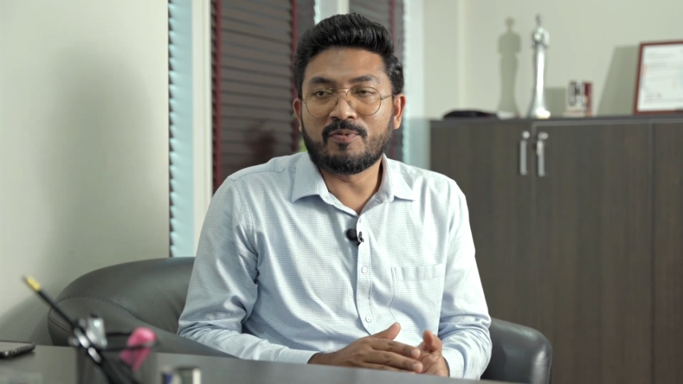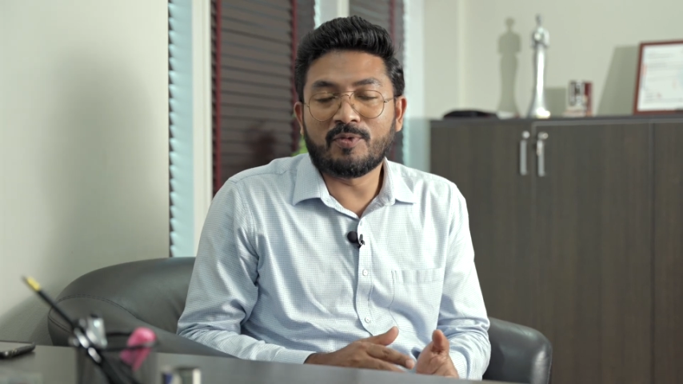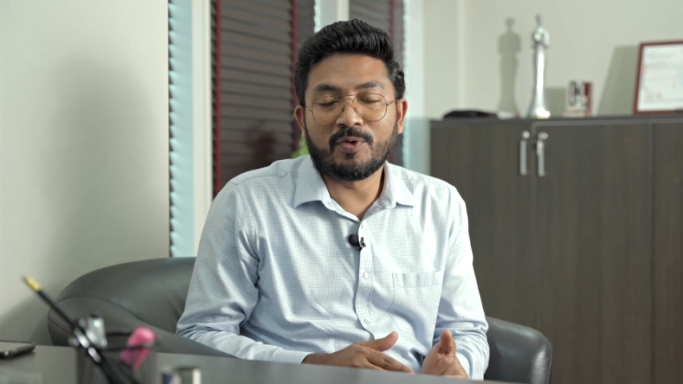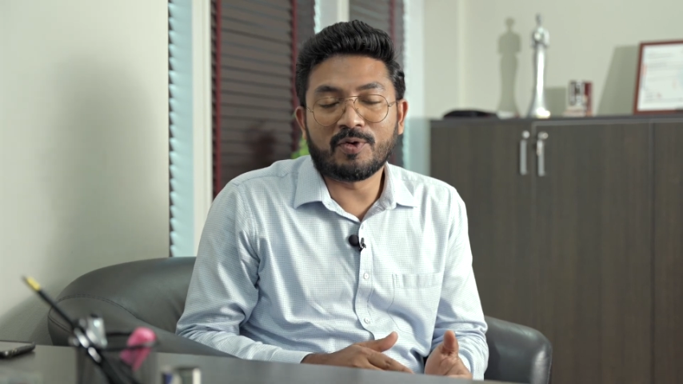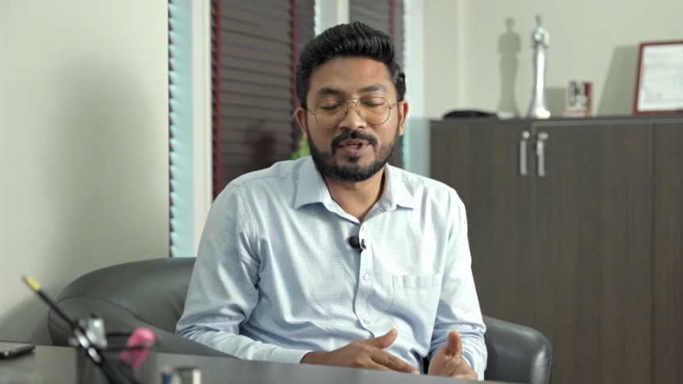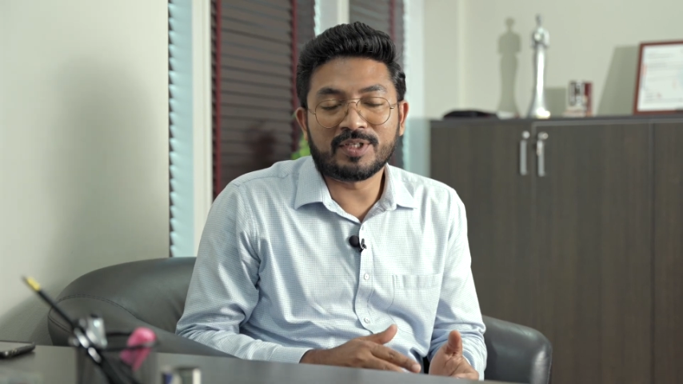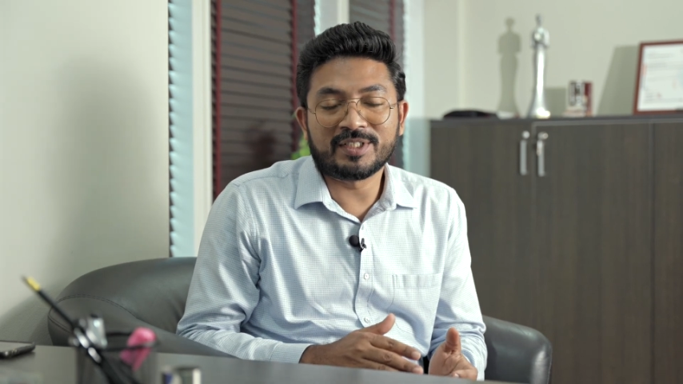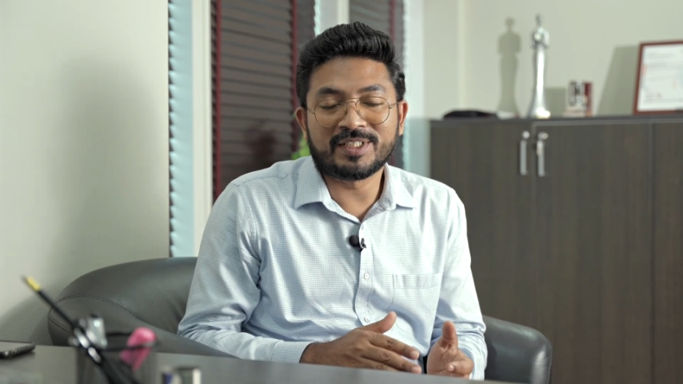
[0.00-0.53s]

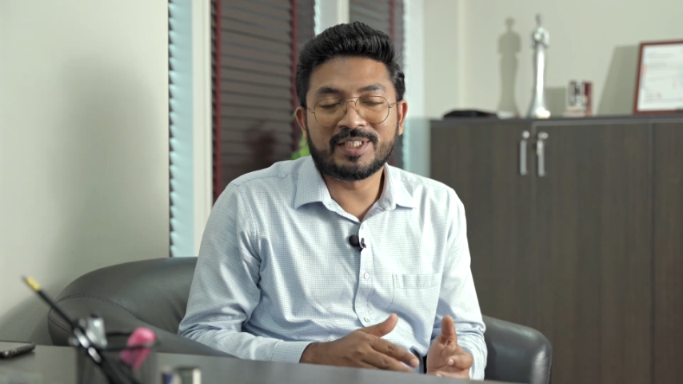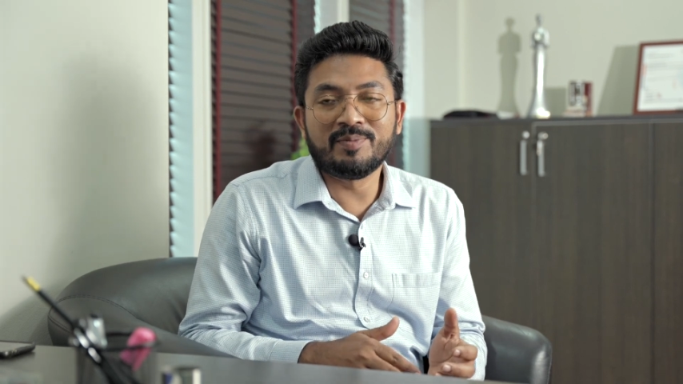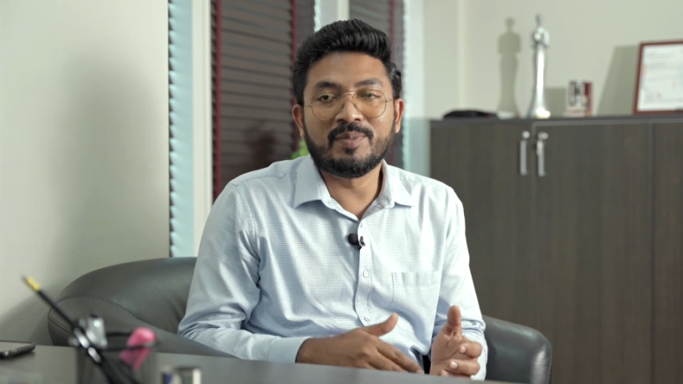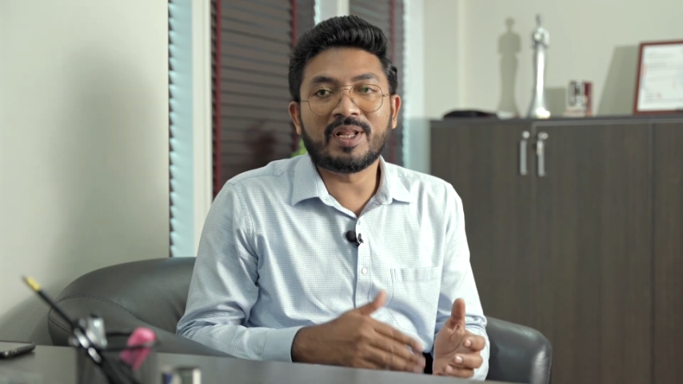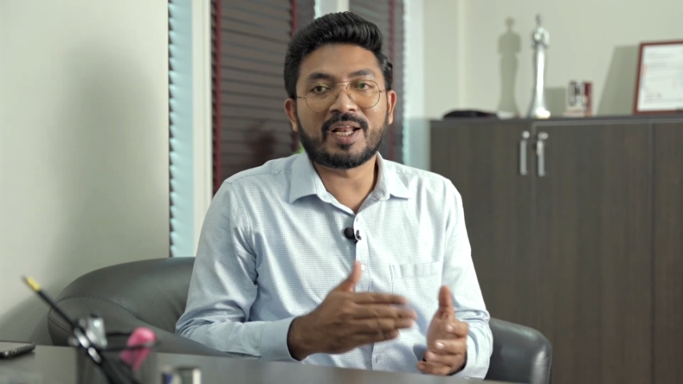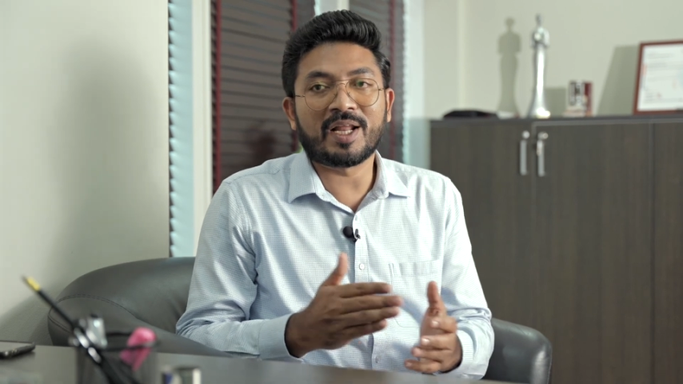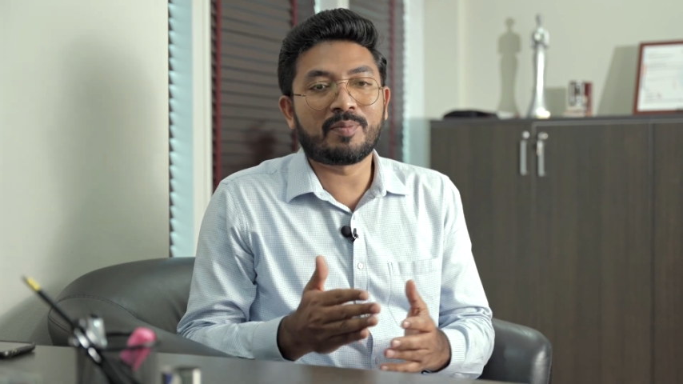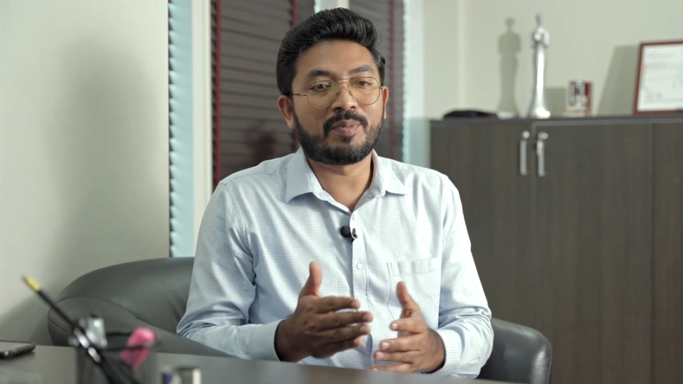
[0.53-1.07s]
for
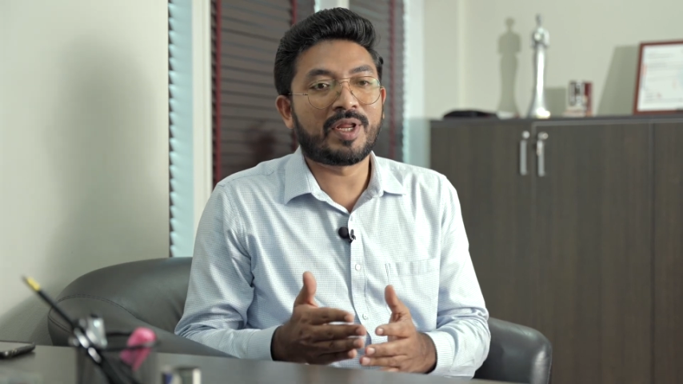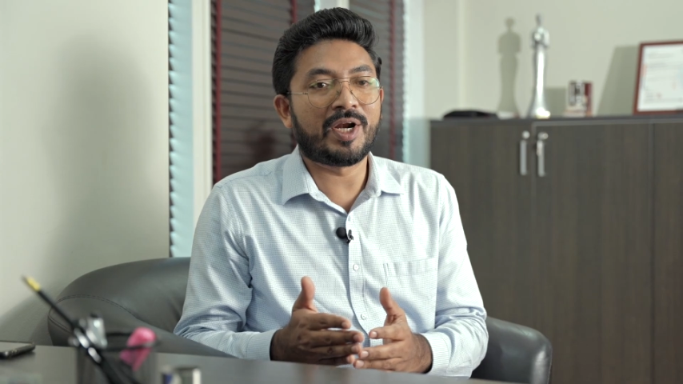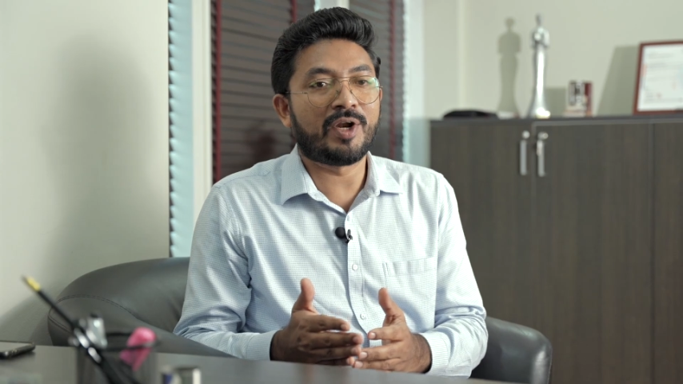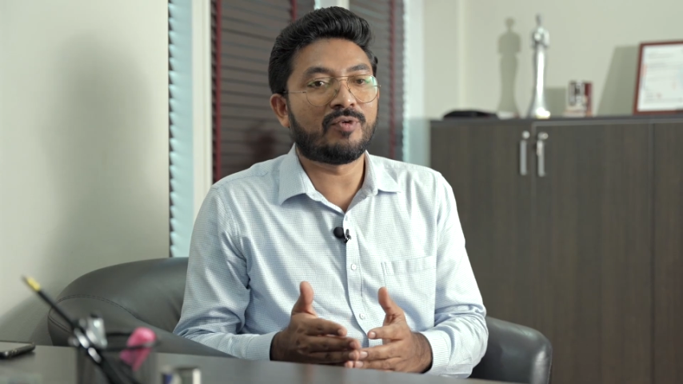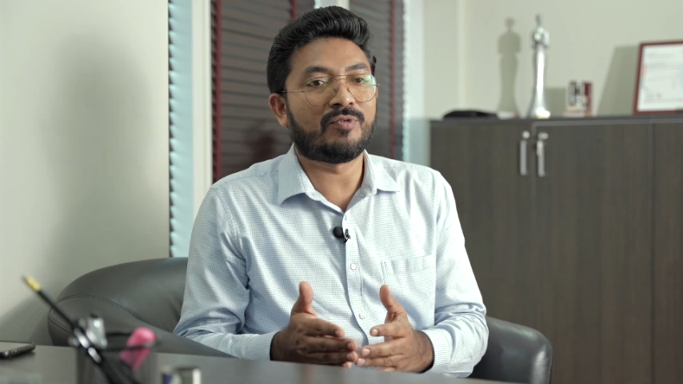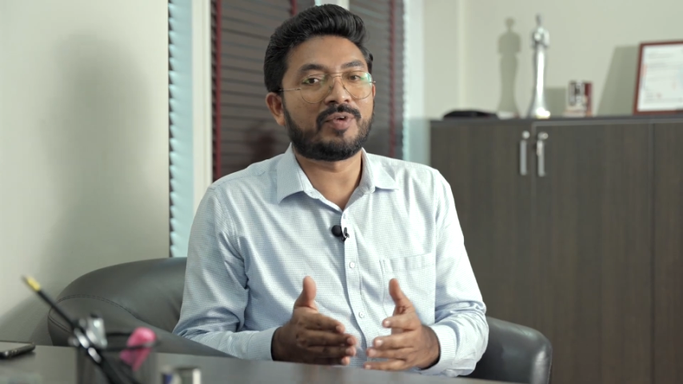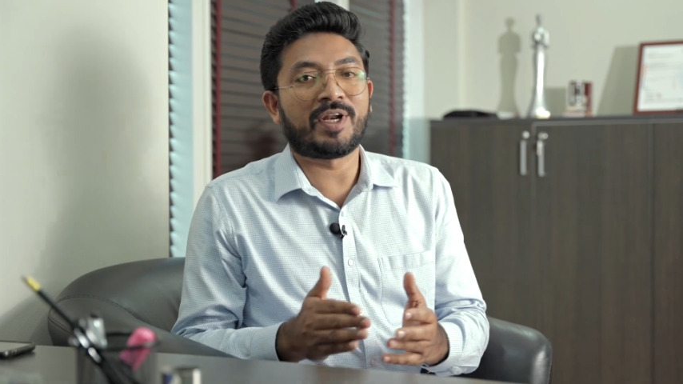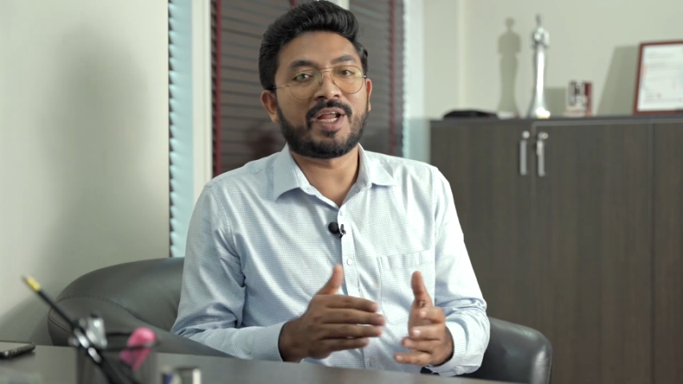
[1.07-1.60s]
similar upgrade
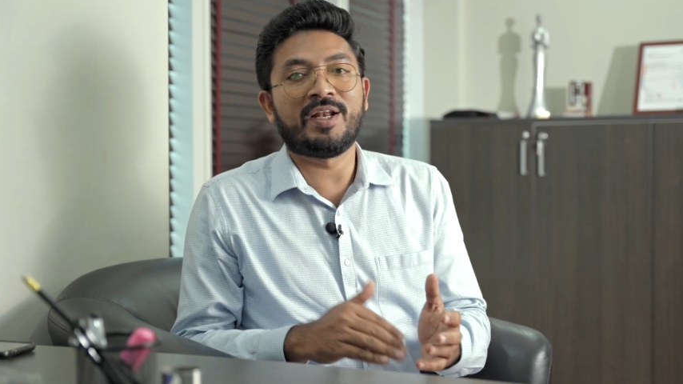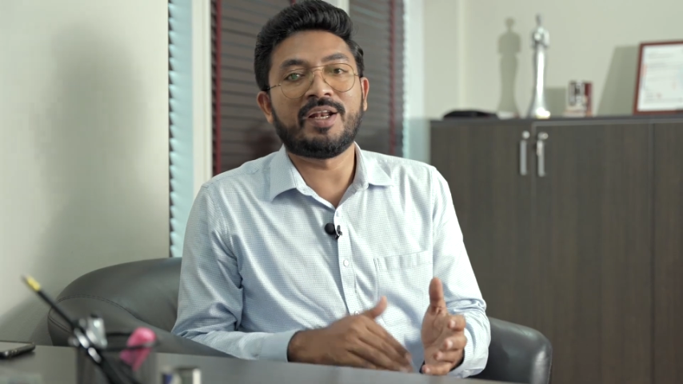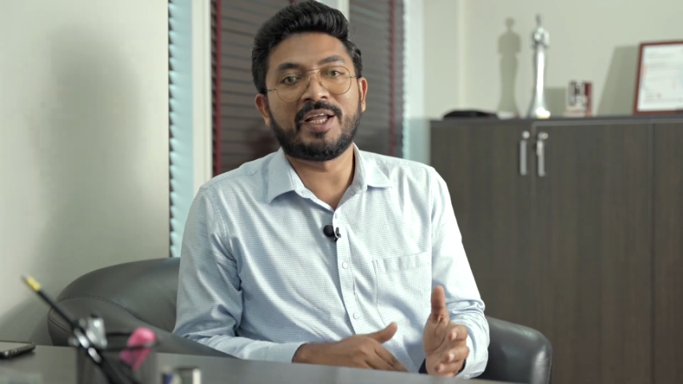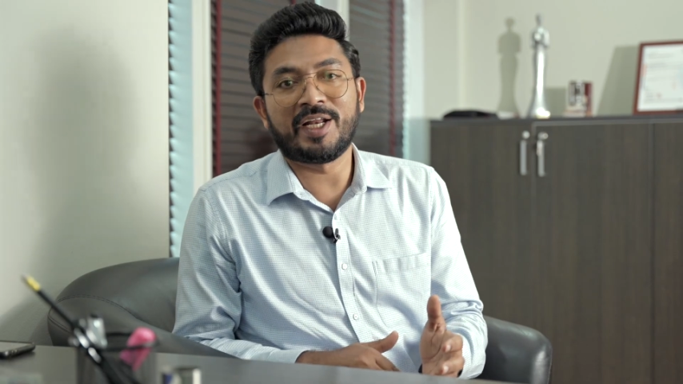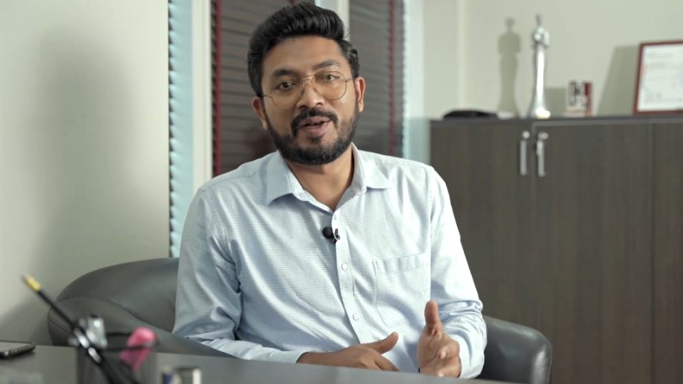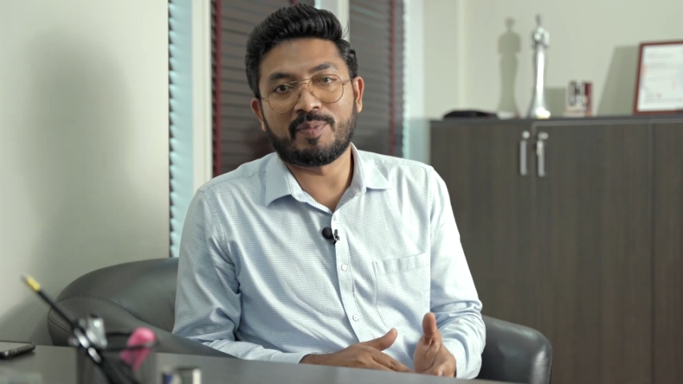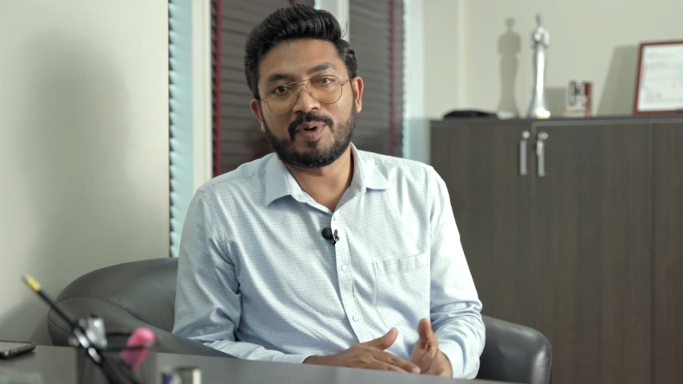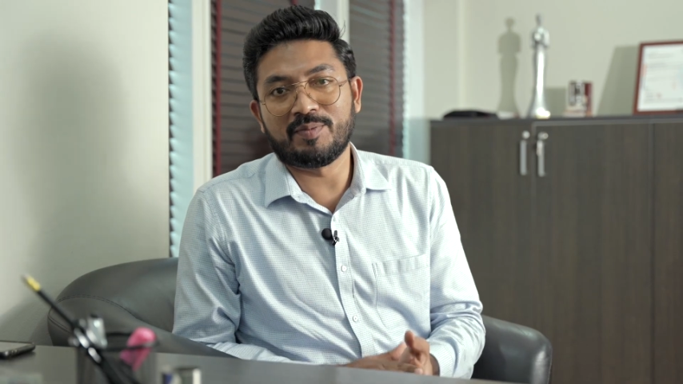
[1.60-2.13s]
of Trane
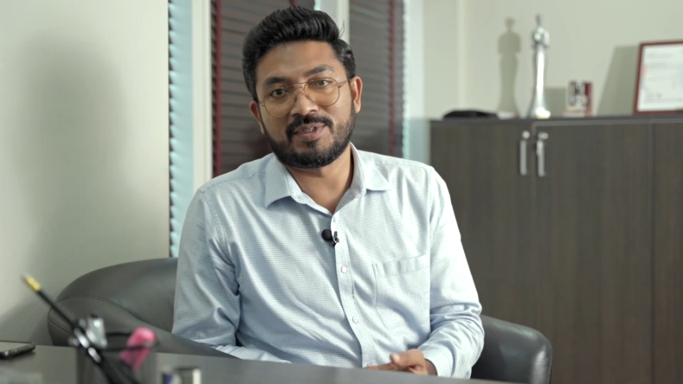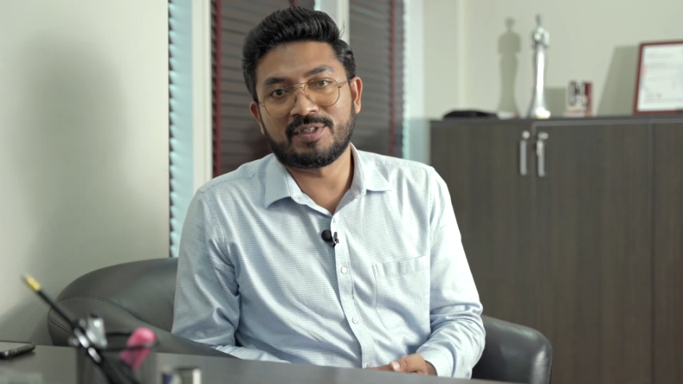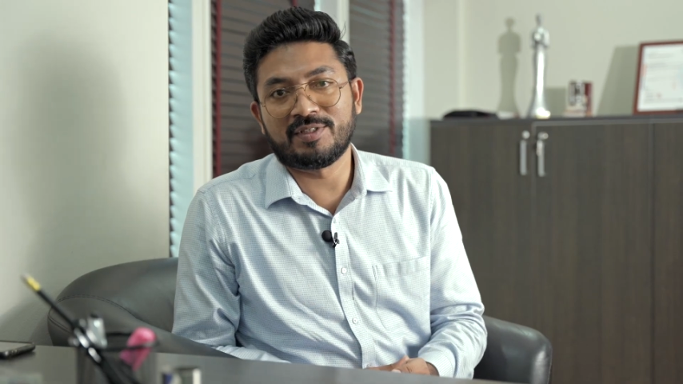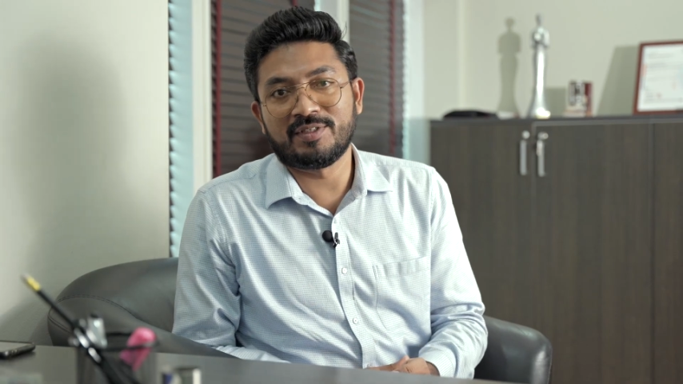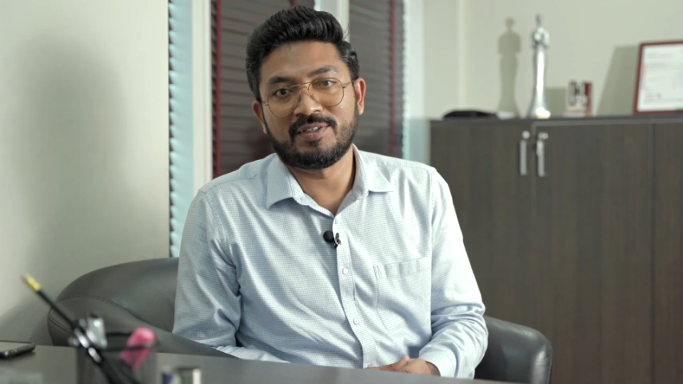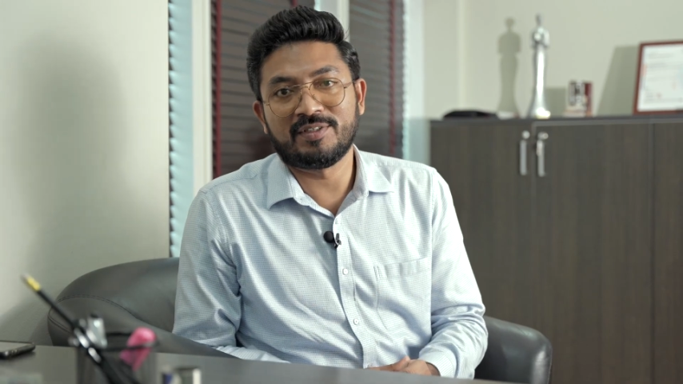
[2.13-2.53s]
heat pumps?